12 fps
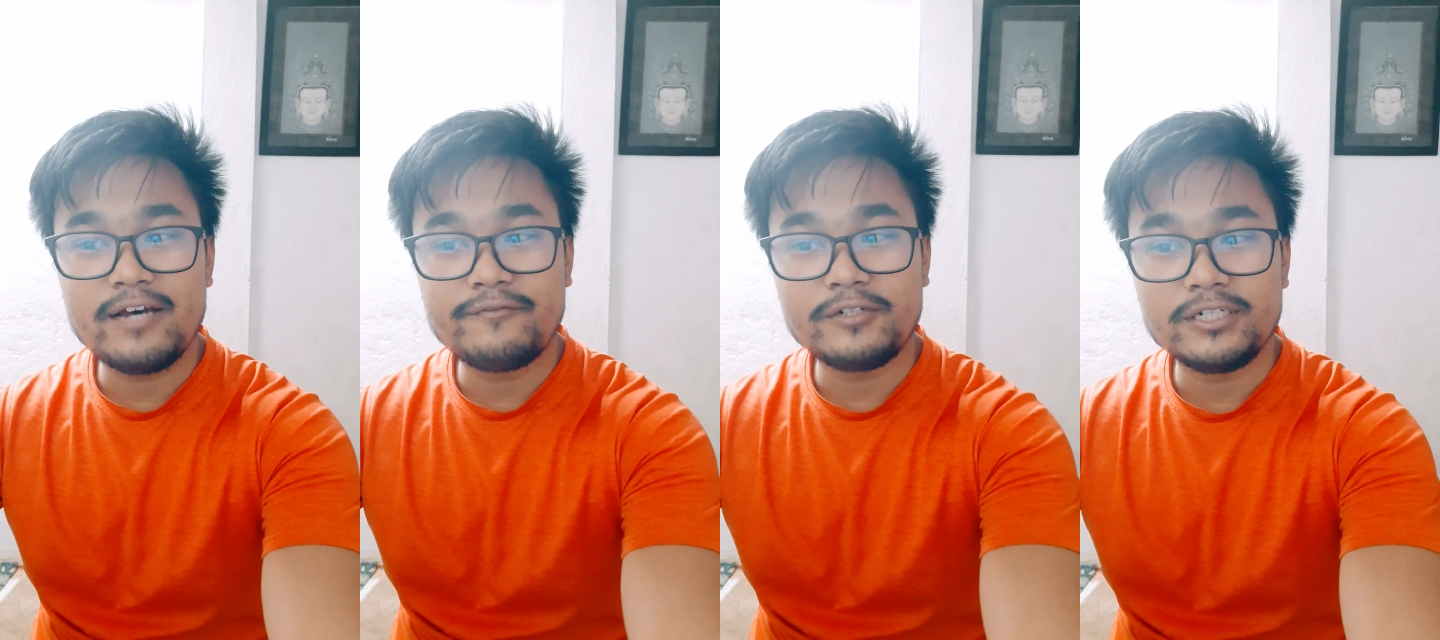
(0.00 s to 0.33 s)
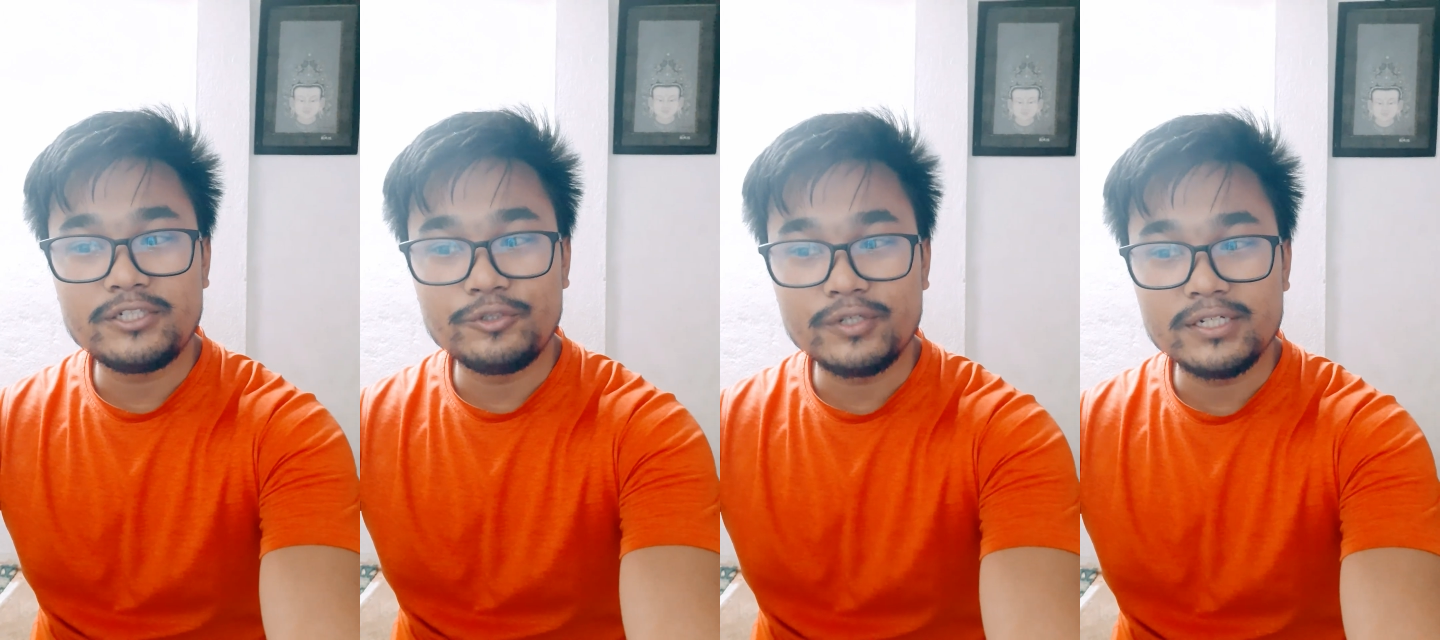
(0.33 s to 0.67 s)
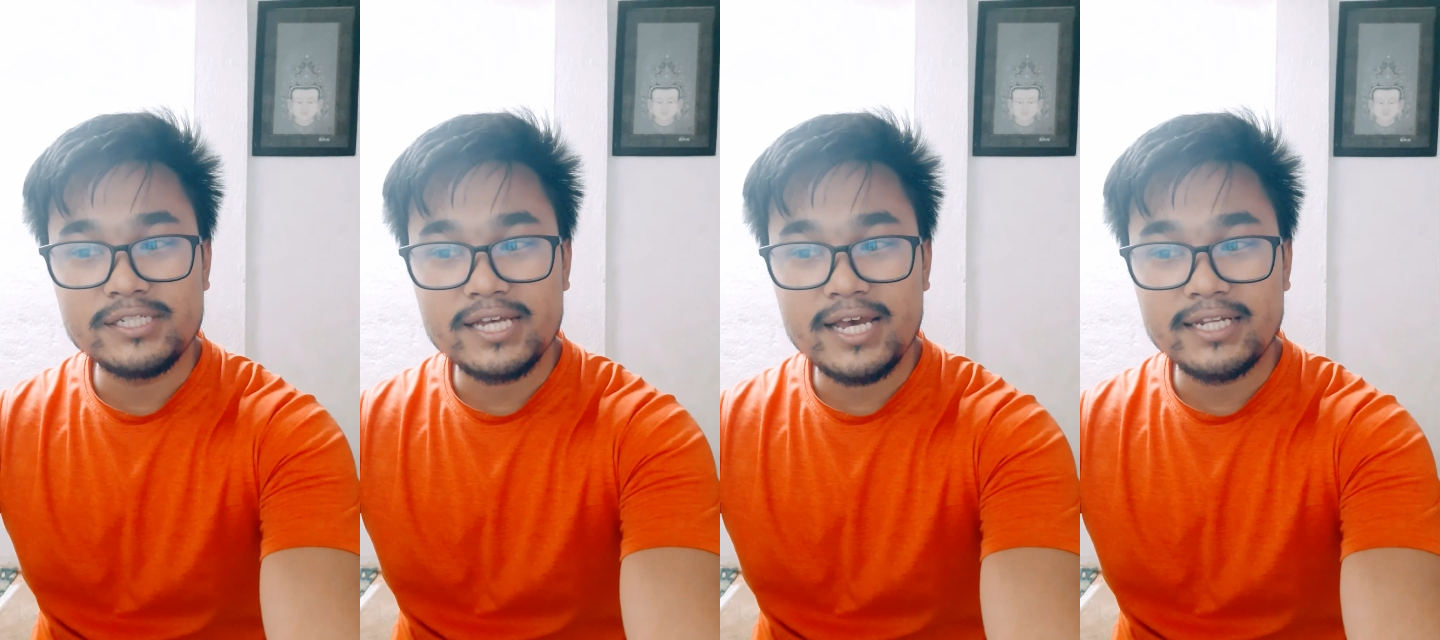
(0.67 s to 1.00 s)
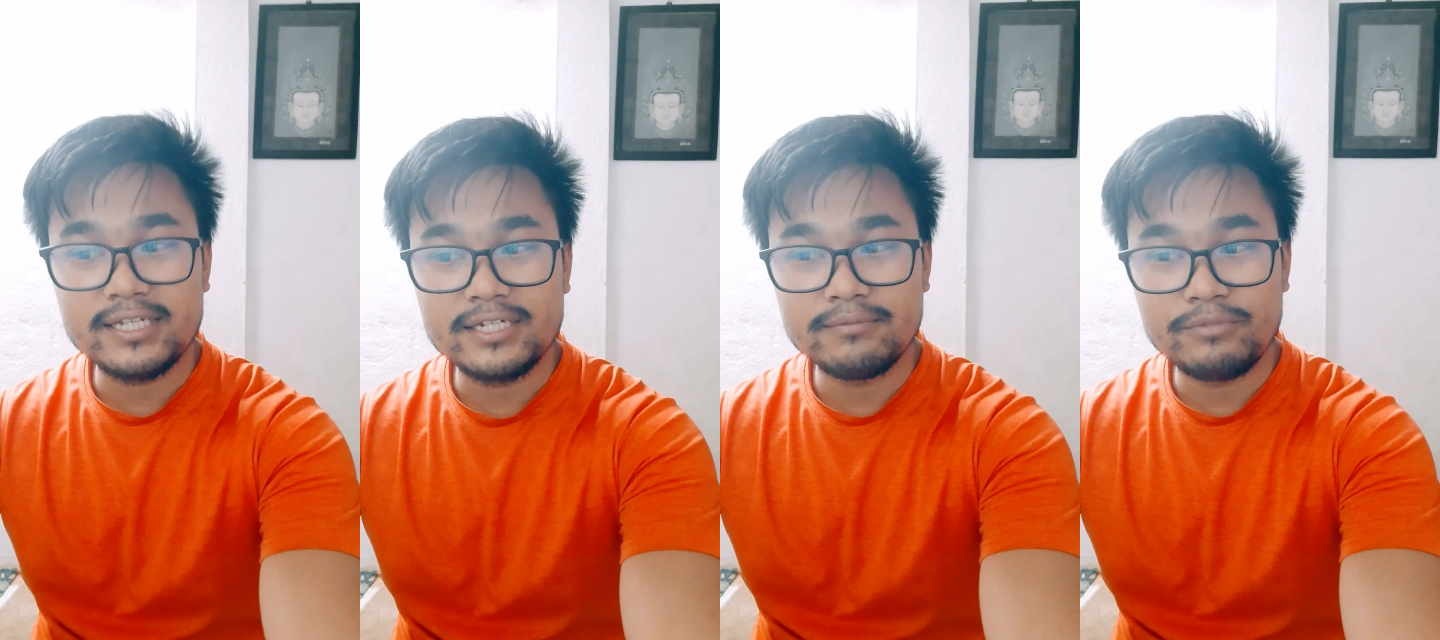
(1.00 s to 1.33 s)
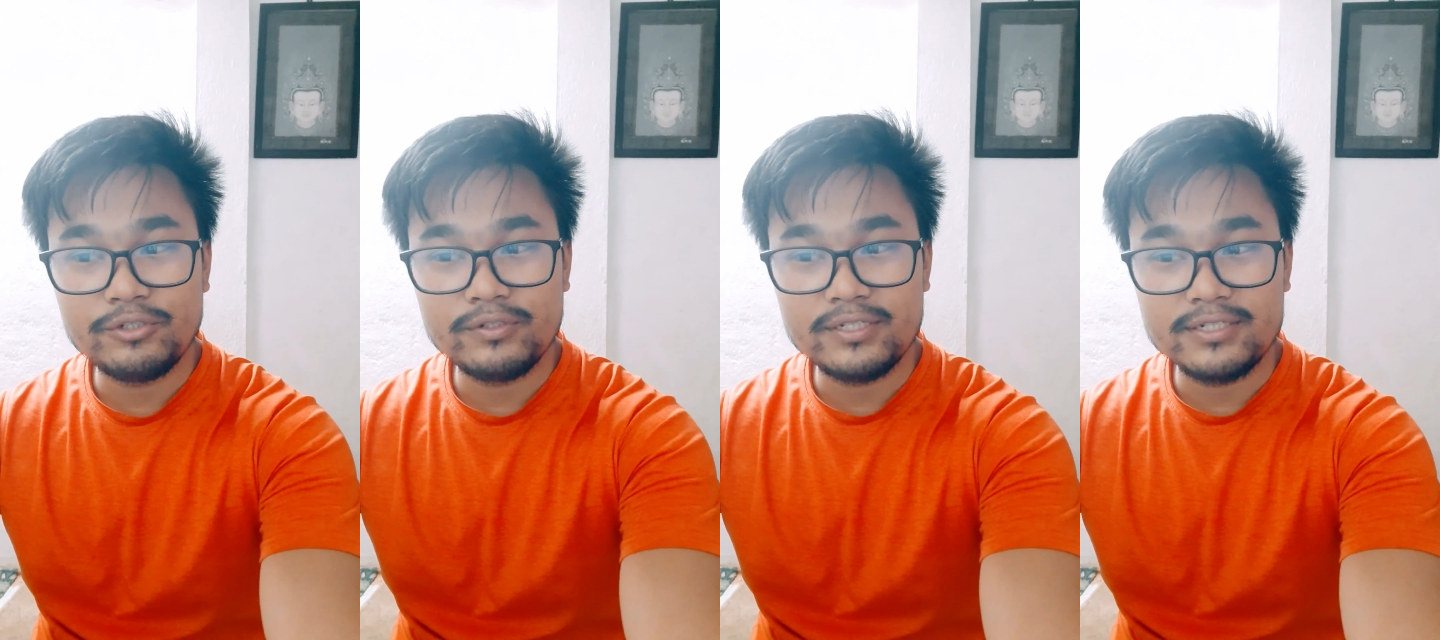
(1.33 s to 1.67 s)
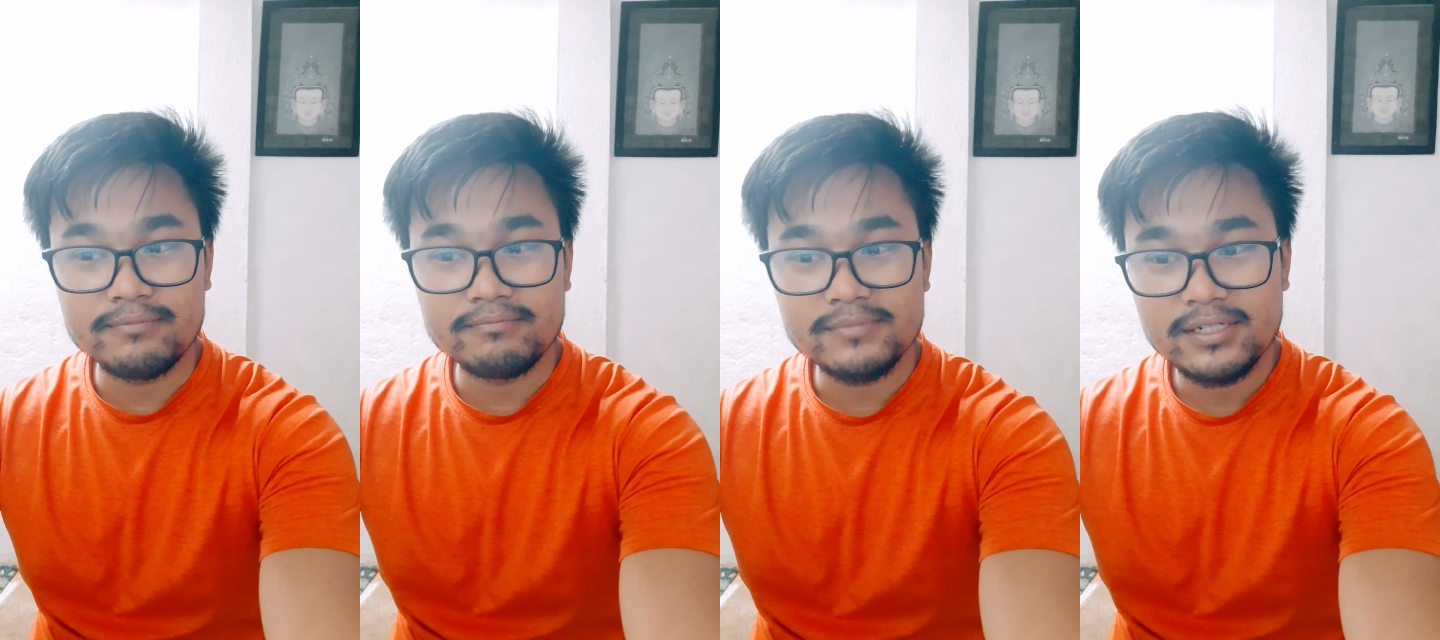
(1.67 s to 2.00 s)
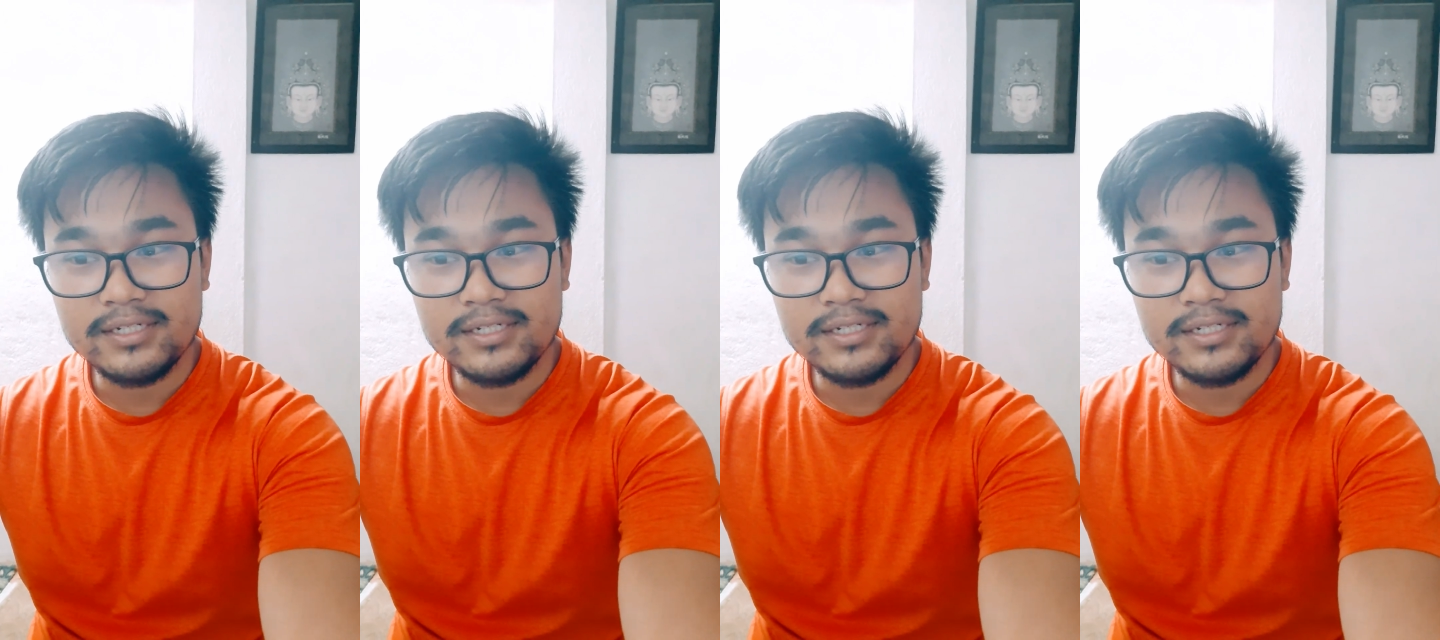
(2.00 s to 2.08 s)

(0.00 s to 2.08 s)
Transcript: effort to contain communism.